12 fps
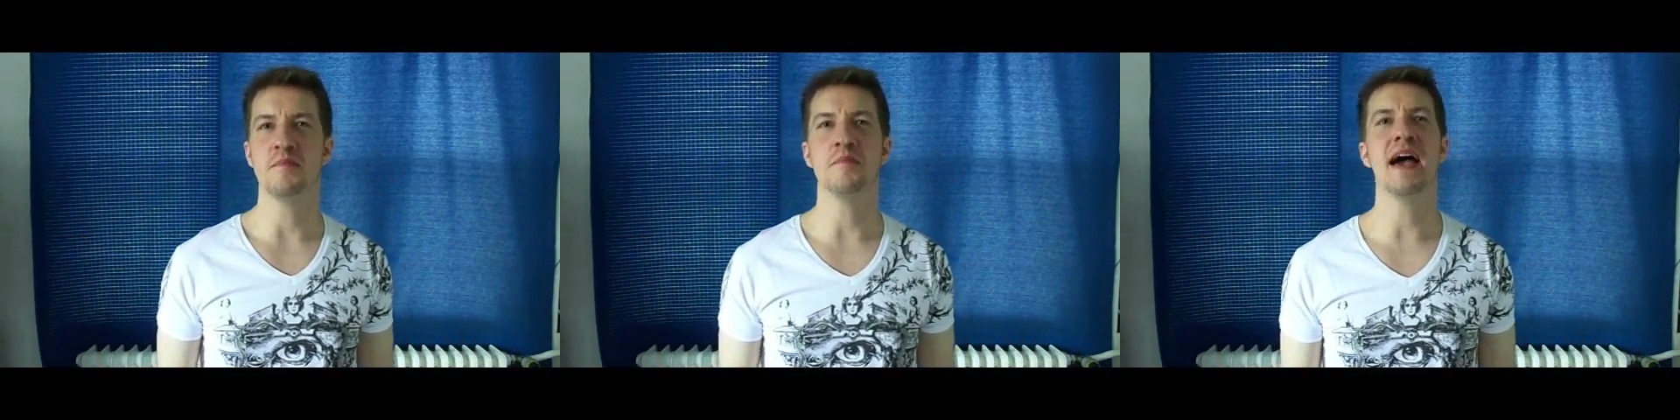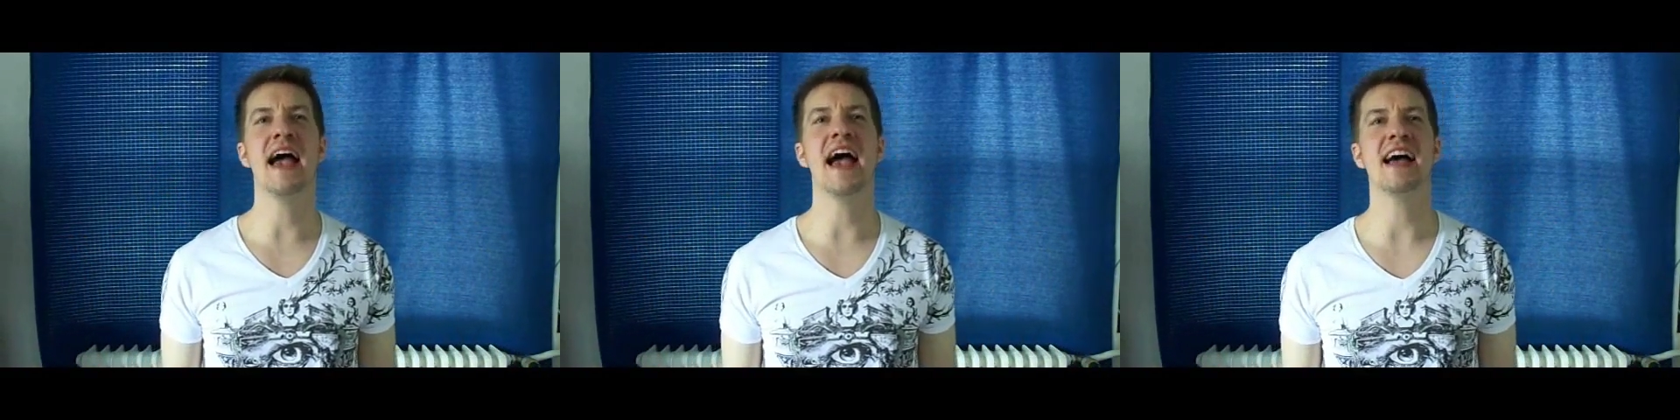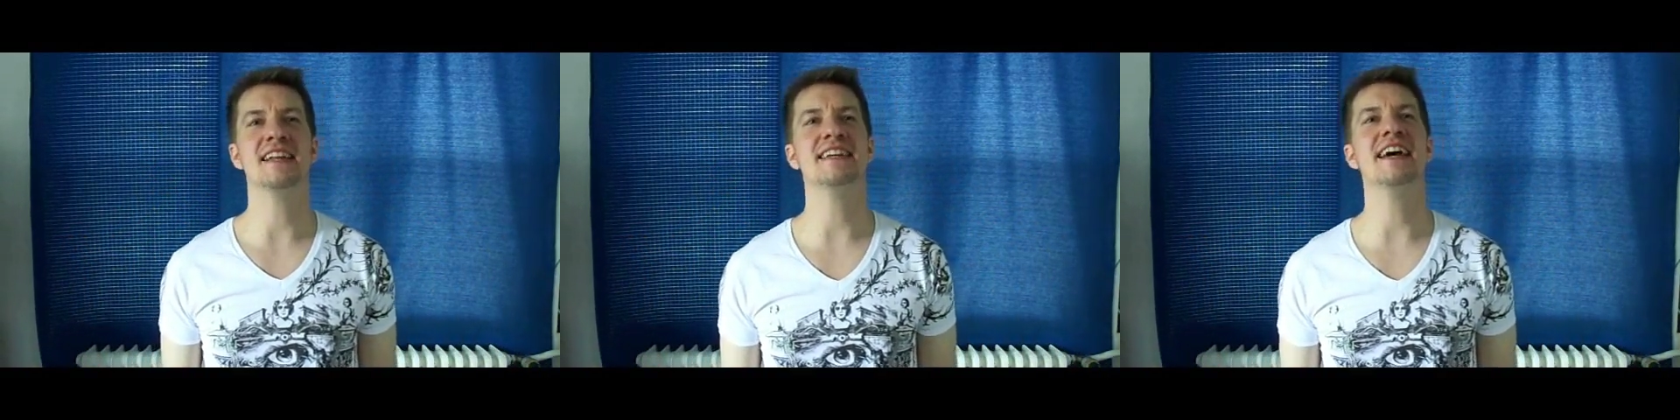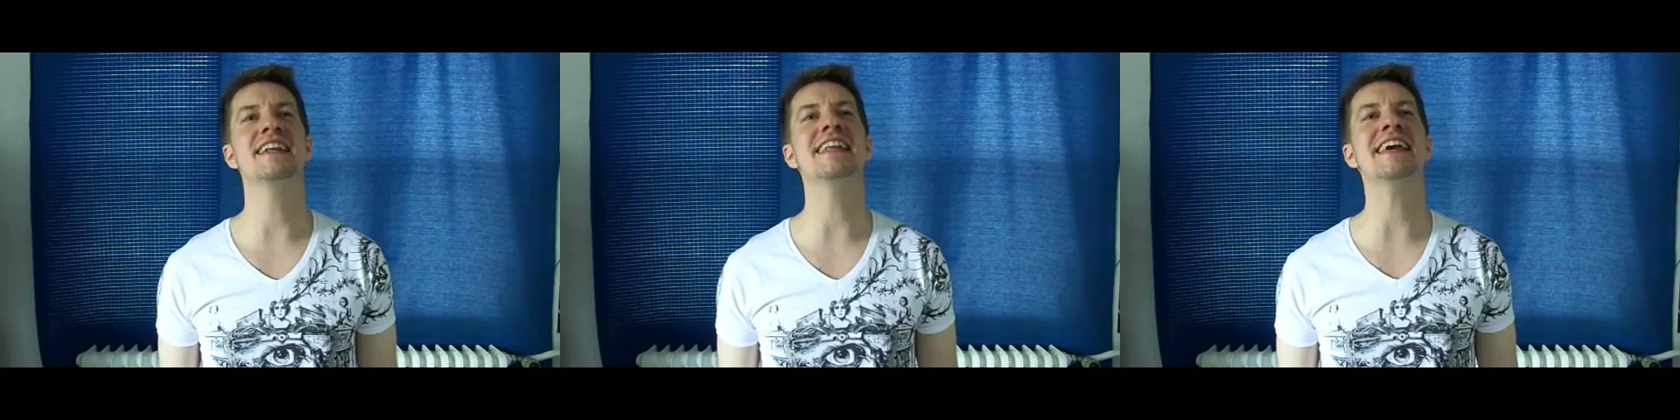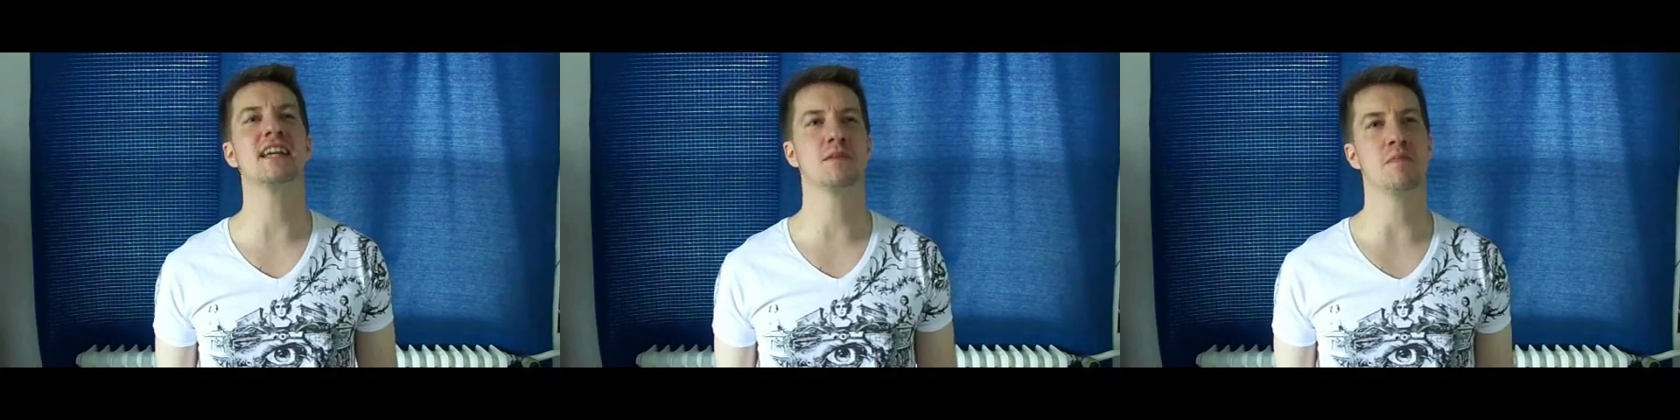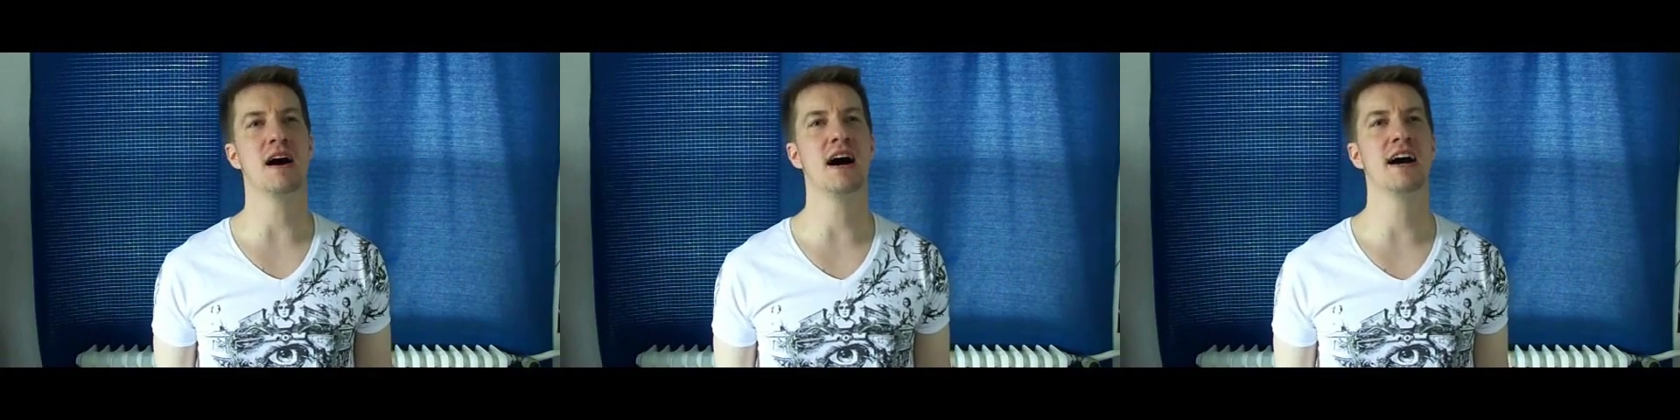Man the
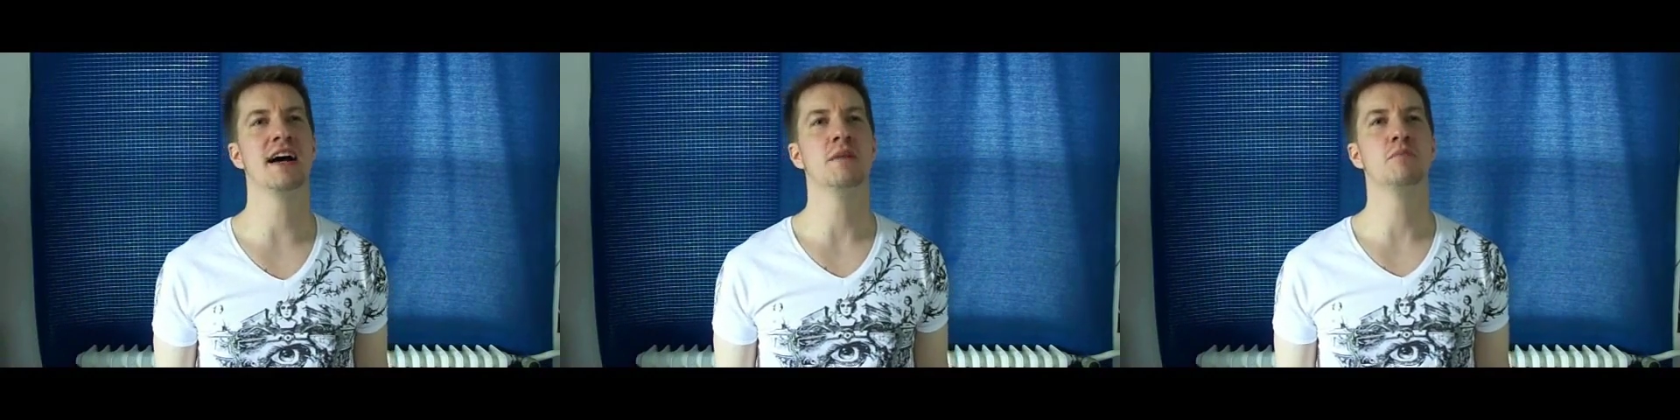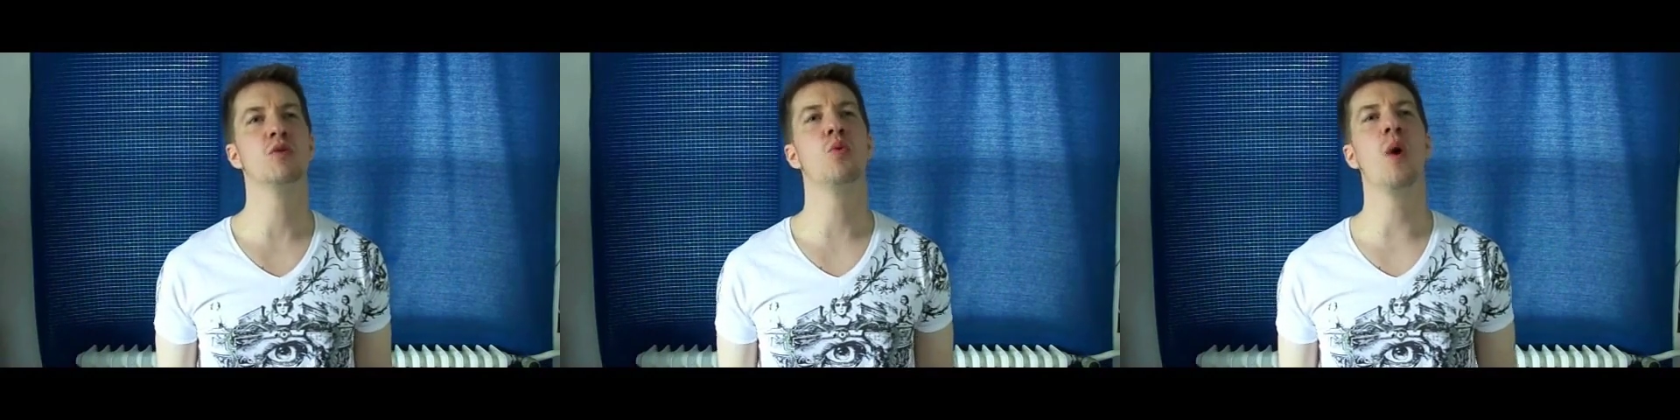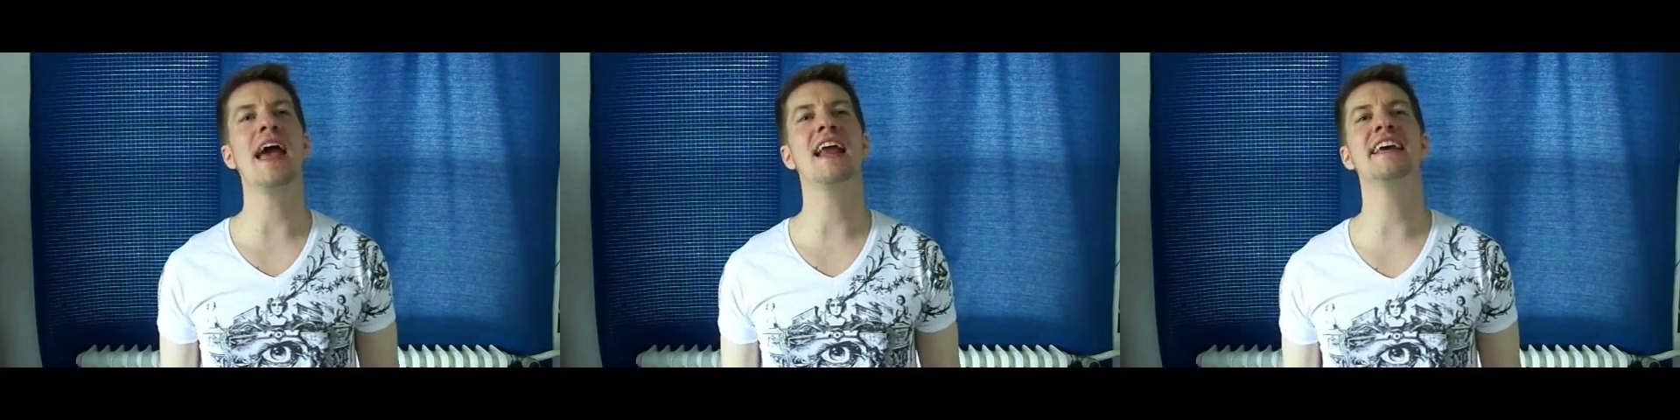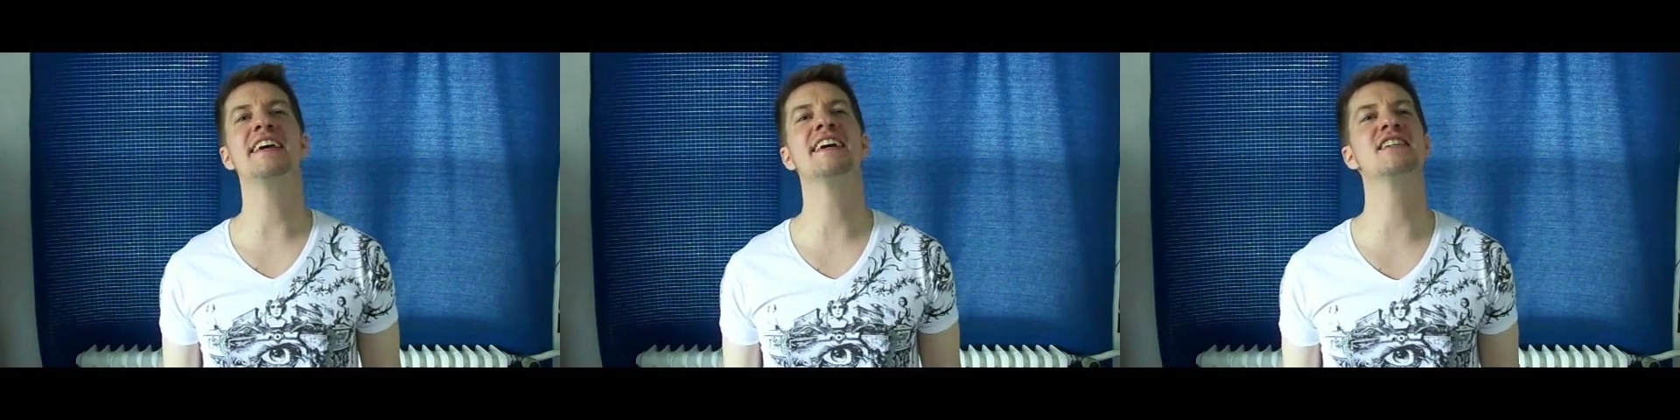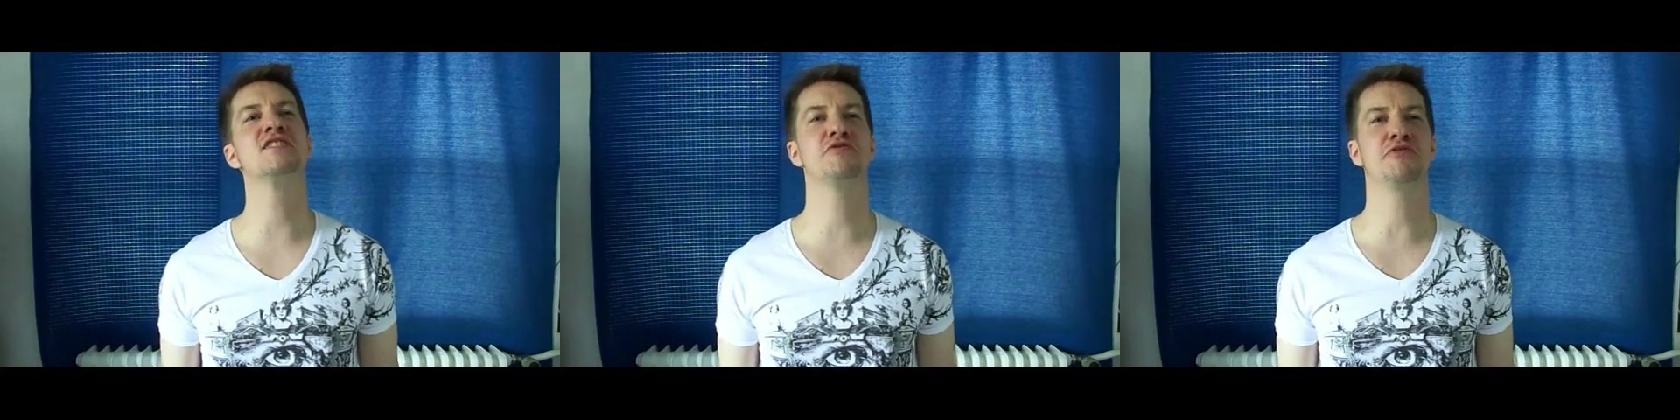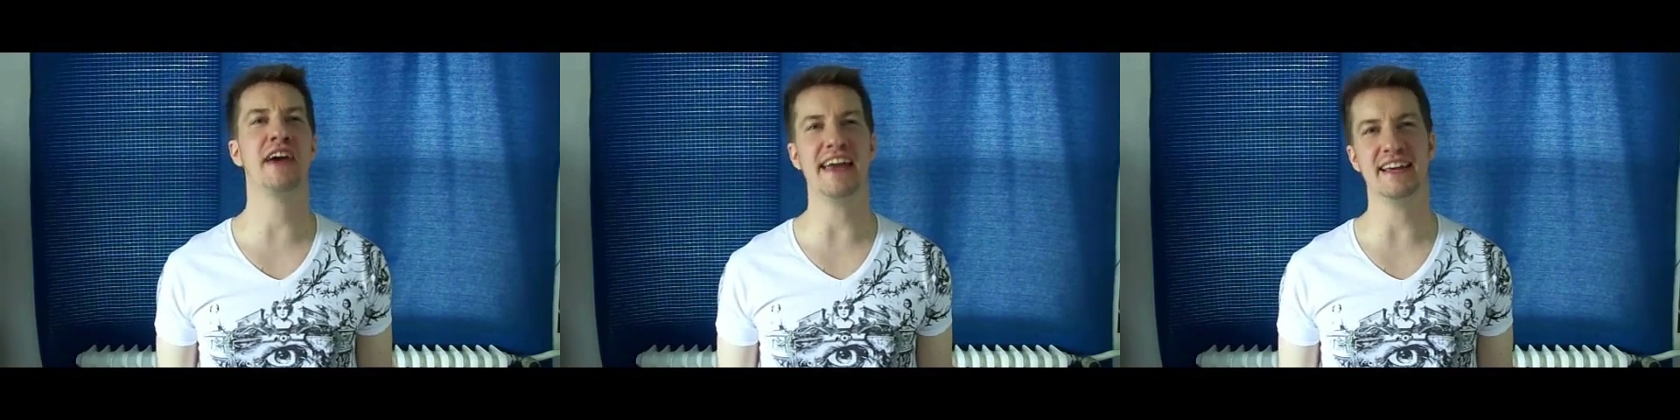enigma, bewailing his
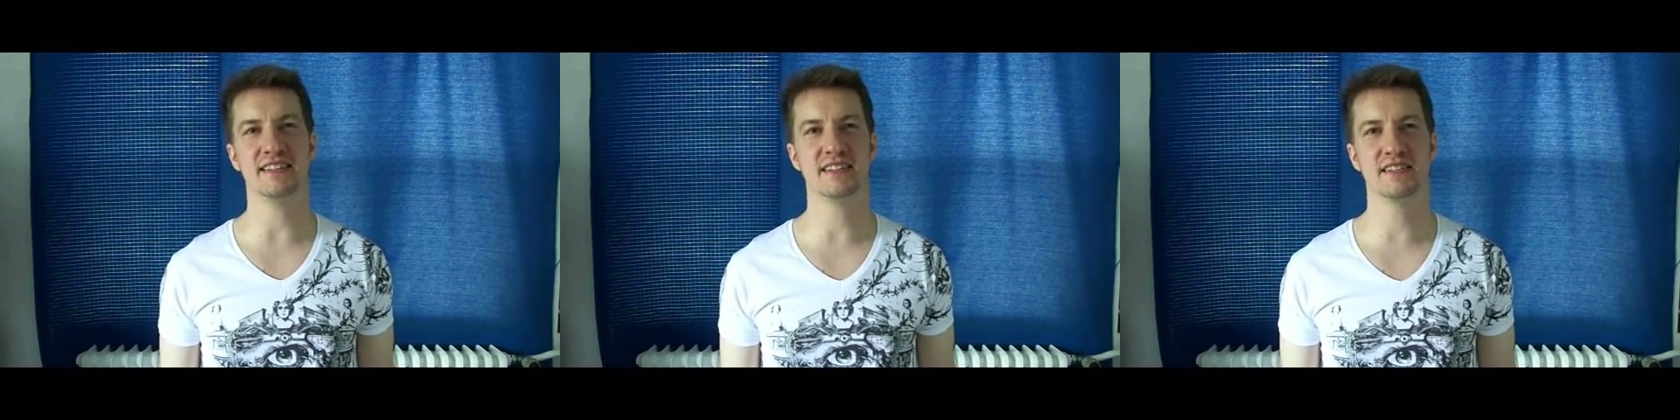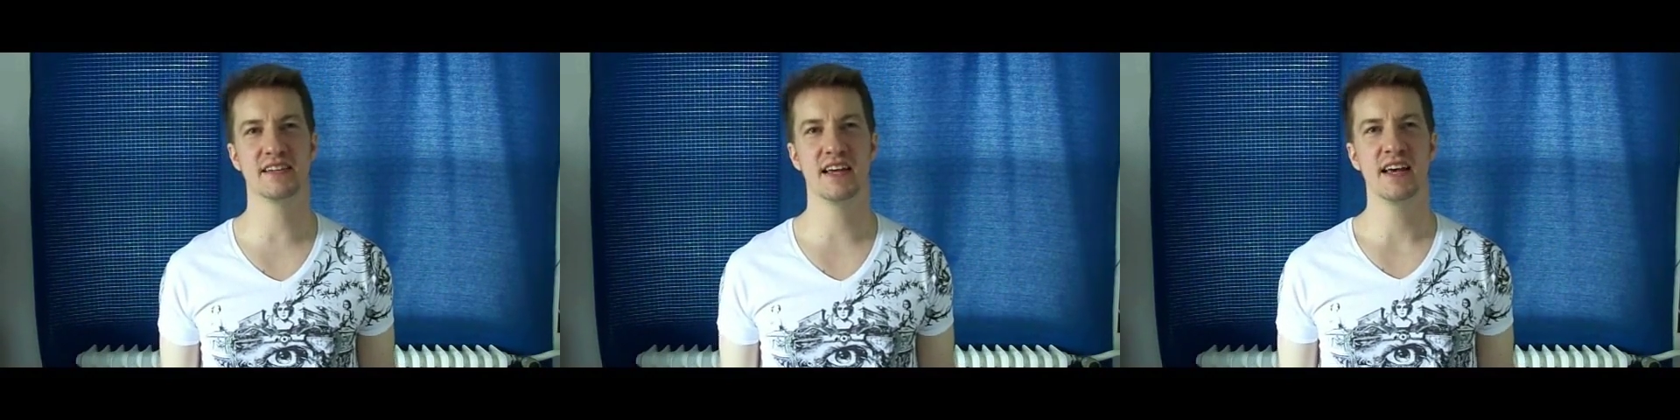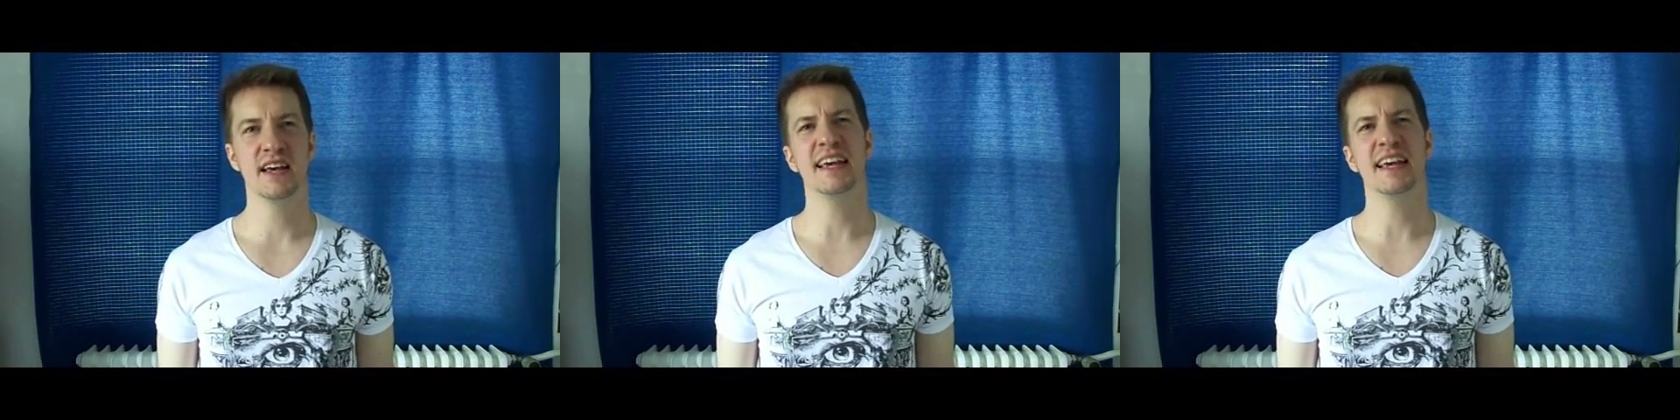fate,